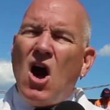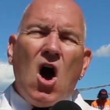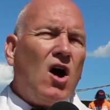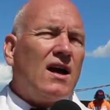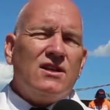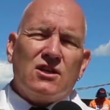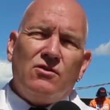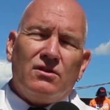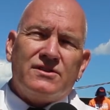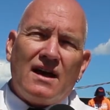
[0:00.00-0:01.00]
All kinds of
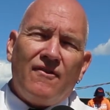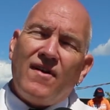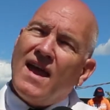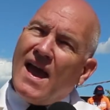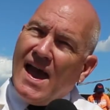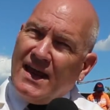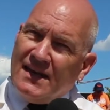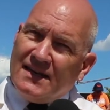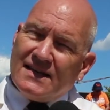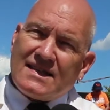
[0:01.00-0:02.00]
cool stuff. And
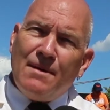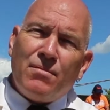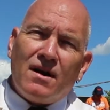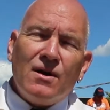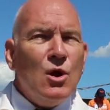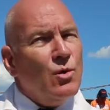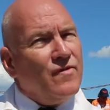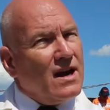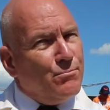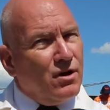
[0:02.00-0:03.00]
in December,
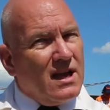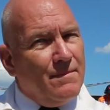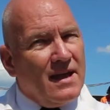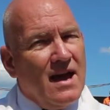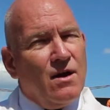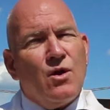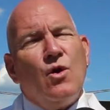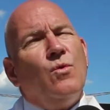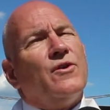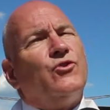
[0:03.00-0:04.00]
we've got a book coming out
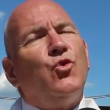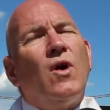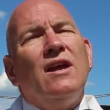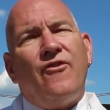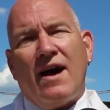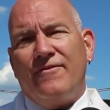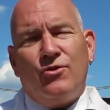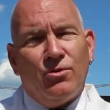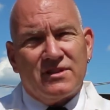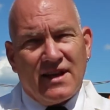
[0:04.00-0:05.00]
with 25
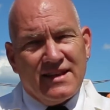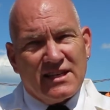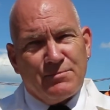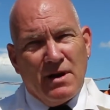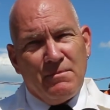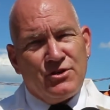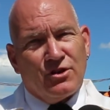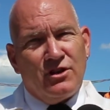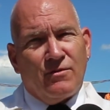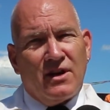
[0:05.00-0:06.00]
cool science experiments you
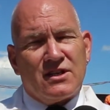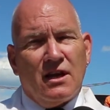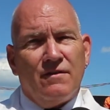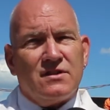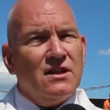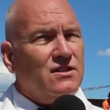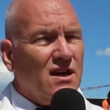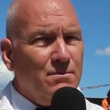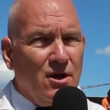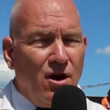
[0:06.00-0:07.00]
can do ourselves. It's
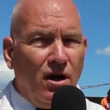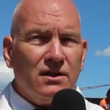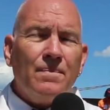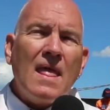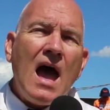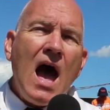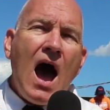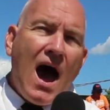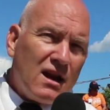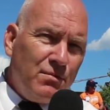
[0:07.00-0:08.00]
going to be called
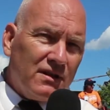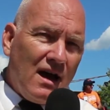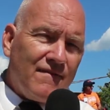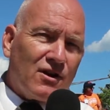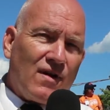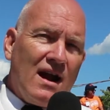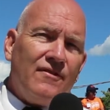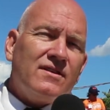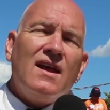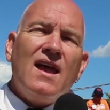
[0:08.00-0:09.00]
How to Build a
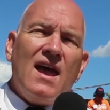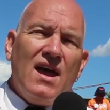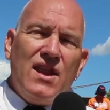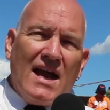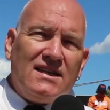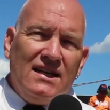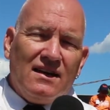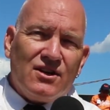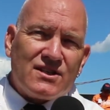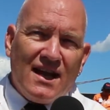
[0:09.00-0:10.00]
Hovercraft, and 19
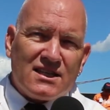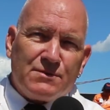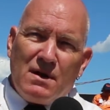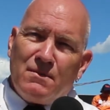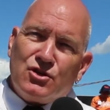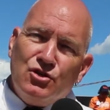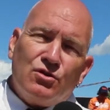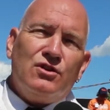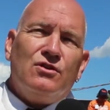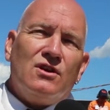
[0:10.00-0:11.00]
other science experiments you
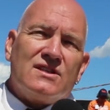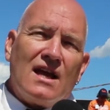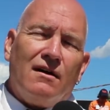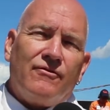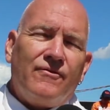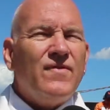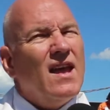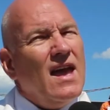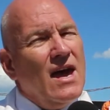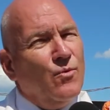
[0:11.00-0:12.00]
can do yourself.
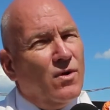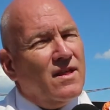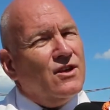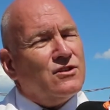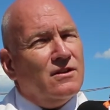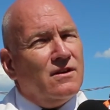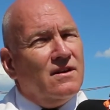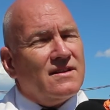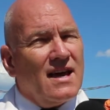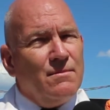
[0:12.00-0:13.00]
And one of the things you'll
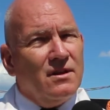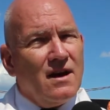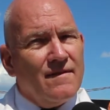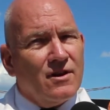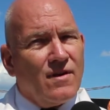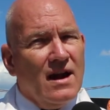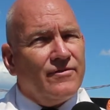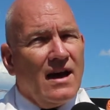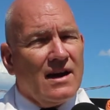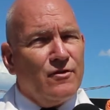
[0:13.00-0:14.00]
learn is how to build a
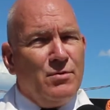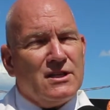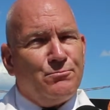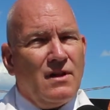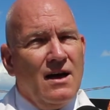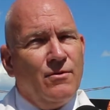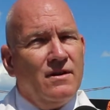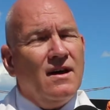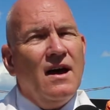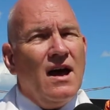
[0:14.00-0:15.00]
hovercraft out of a piece of
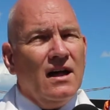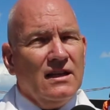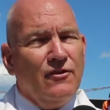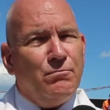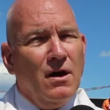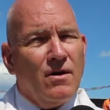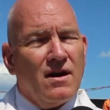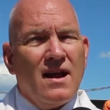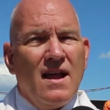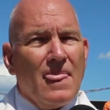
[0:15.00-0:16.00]
plywood, a leaf
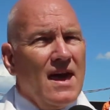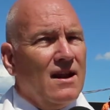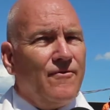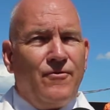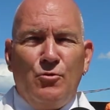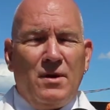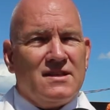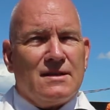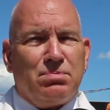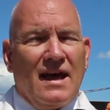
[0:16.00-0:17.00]
blower, and a few
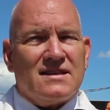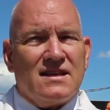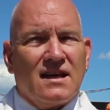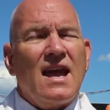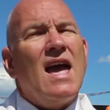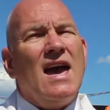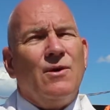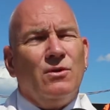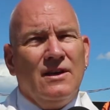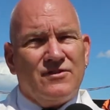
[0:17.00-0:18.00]
pieces of plastic, and
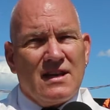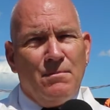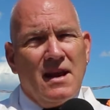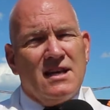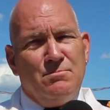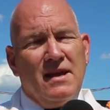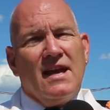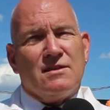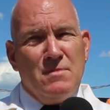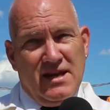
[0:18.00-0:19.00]
it will lift someone as big
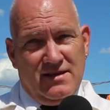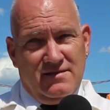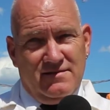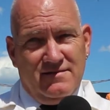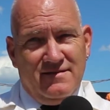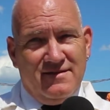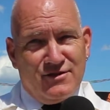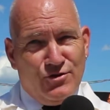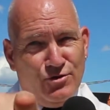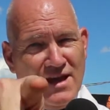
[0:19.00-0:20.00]
as me.
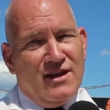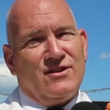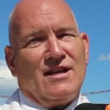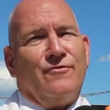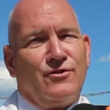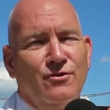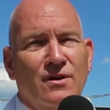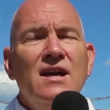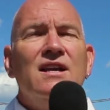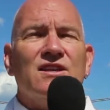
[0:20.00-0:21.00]
So do that yourself too.
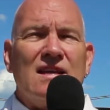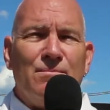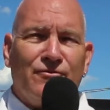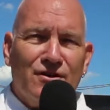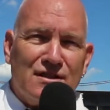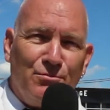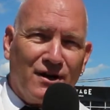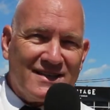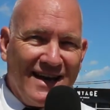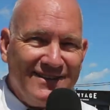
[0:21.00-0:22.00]
December 1st, the
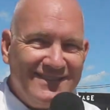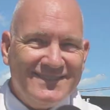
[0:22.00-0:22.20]
book is out.